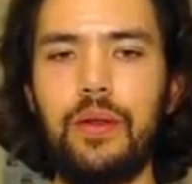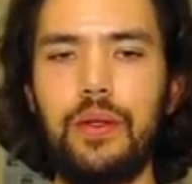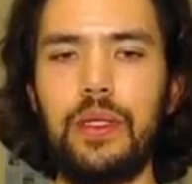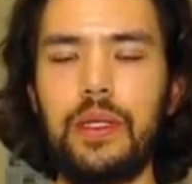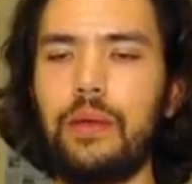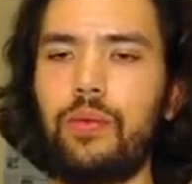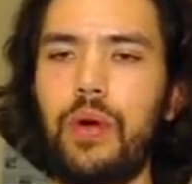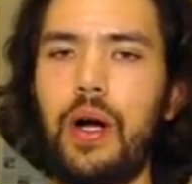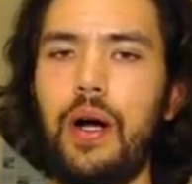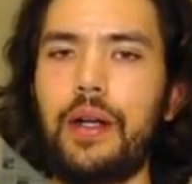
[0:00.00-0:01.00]
the
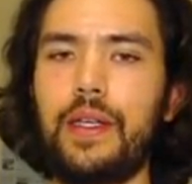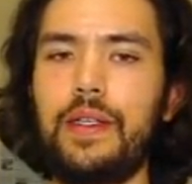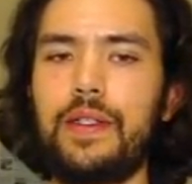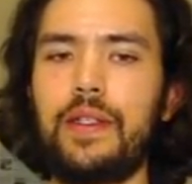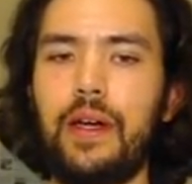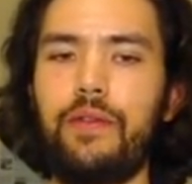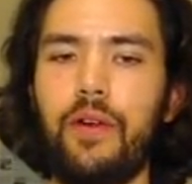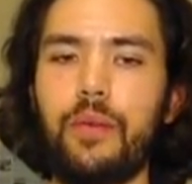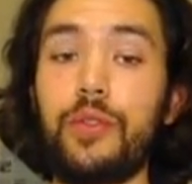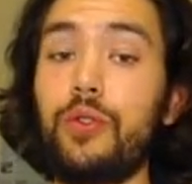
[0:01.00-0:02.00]
raw Kiseitai
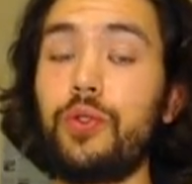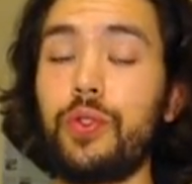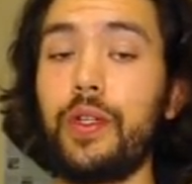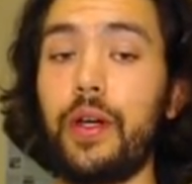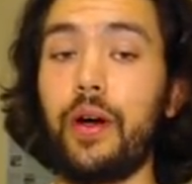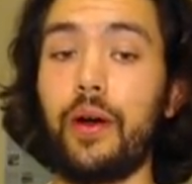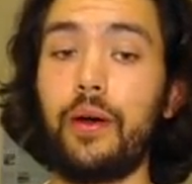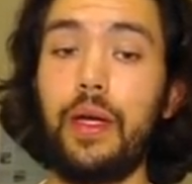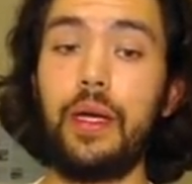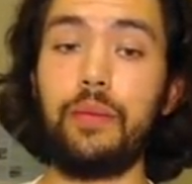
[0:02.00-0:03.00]
farms usually
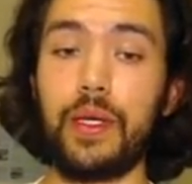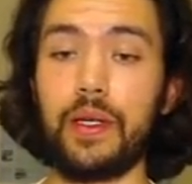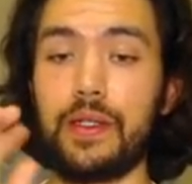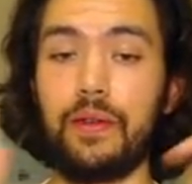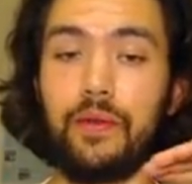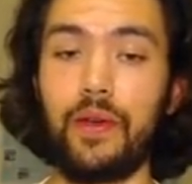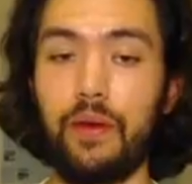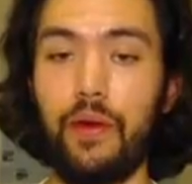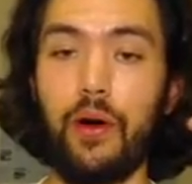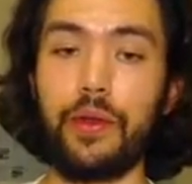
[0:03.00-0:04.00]
are because
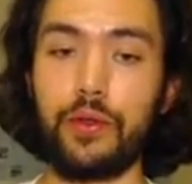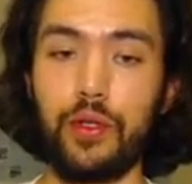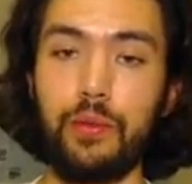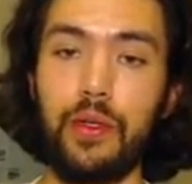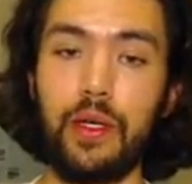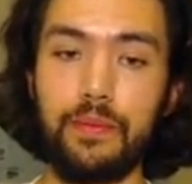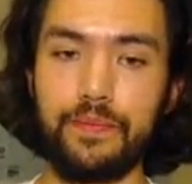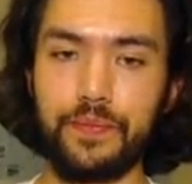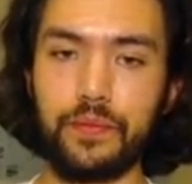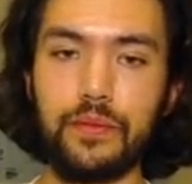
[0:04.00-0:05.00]
of all the tributing.
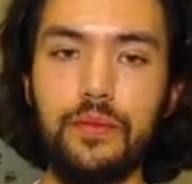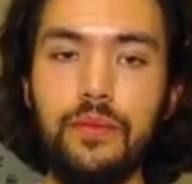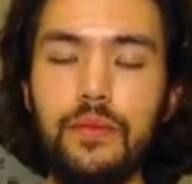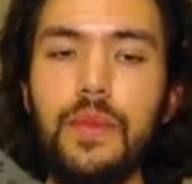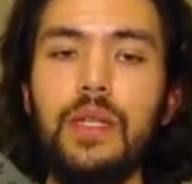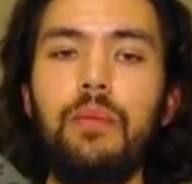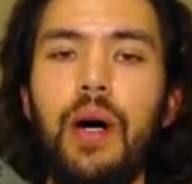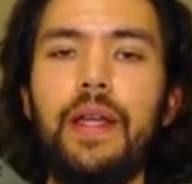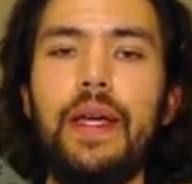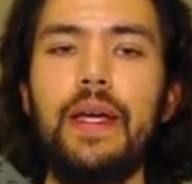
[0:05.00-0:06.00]

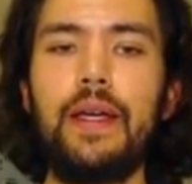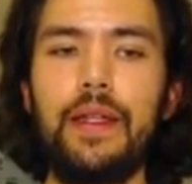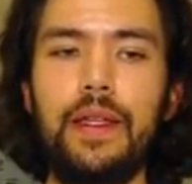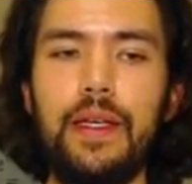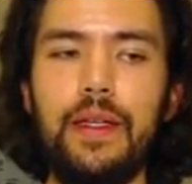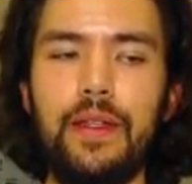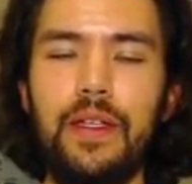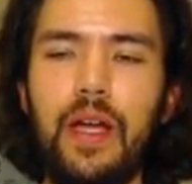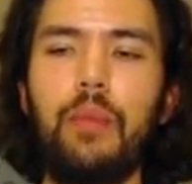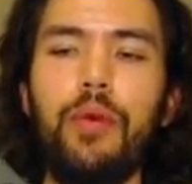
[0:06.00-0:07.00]
But
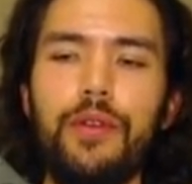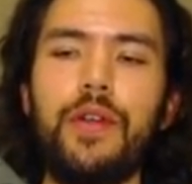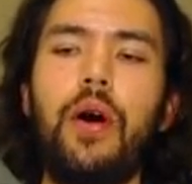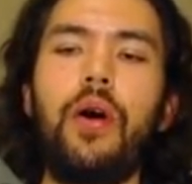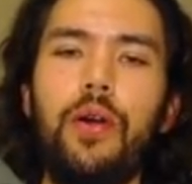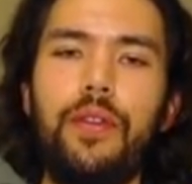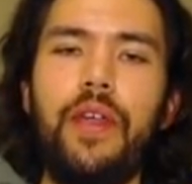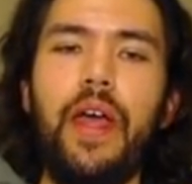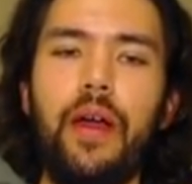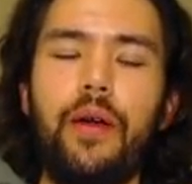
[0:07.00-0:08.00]
the numbers are
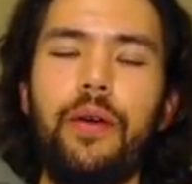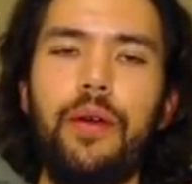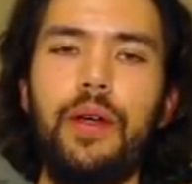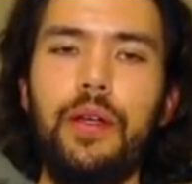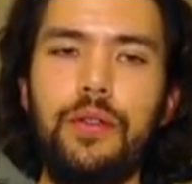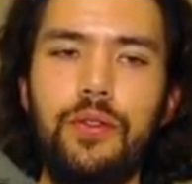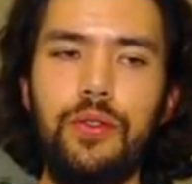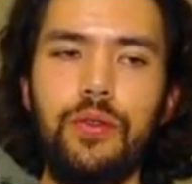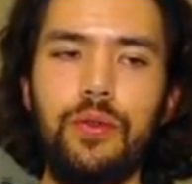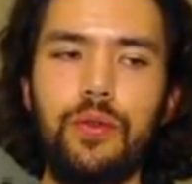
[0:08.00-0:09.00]
there
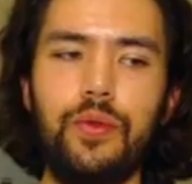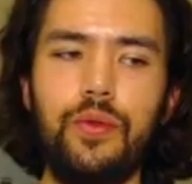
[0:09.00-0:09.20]
to